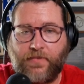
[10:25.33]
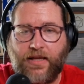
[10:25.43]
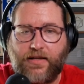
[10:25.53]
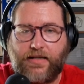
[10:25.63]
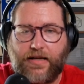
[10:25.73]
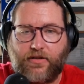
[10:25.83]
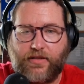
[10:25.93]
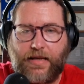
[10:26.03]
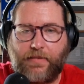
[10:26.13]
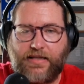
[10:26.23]
Now,
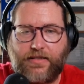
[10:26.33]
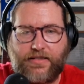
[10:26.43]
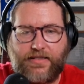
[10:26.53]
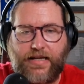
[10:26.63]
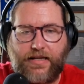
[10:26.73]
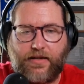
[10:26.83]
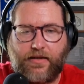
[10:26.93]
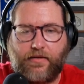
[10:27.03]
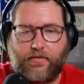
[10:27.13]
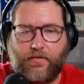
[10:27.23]
that makes this
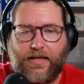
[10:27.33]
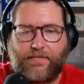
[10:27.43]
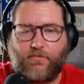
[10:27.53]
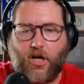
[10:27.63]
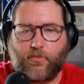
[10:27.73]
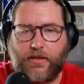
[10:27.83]
data not